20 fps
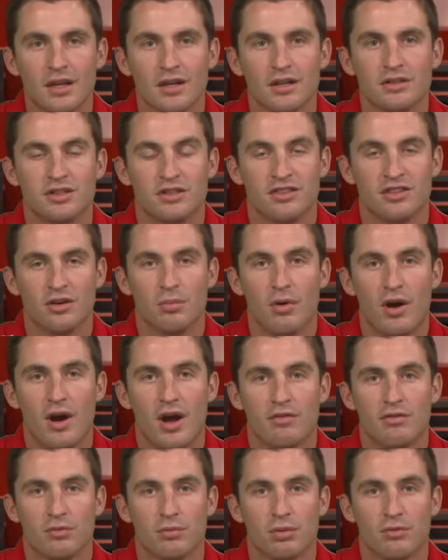Shatil
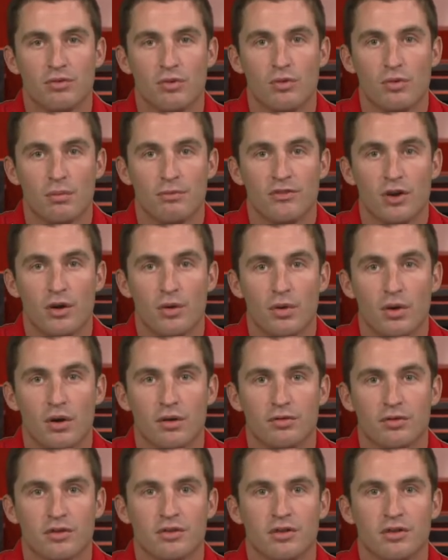Bradford performed very well for